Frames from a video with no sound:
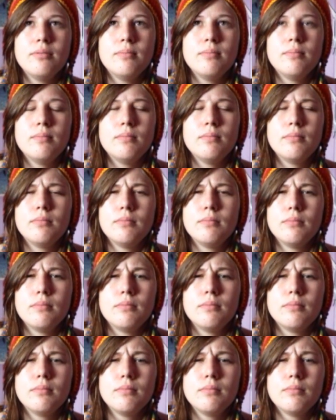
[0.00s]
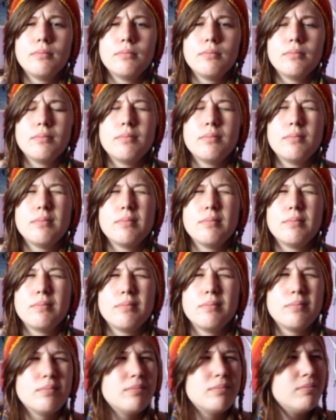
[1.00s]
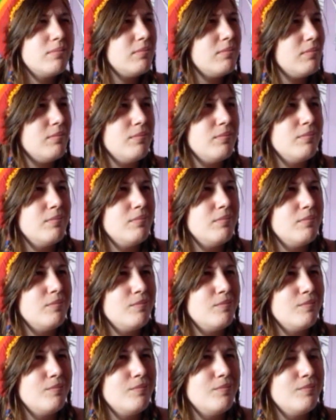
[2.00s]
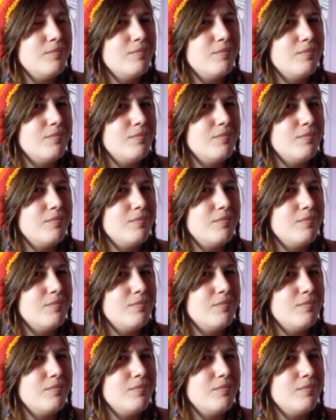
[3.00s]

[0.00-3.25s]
(no one is talking)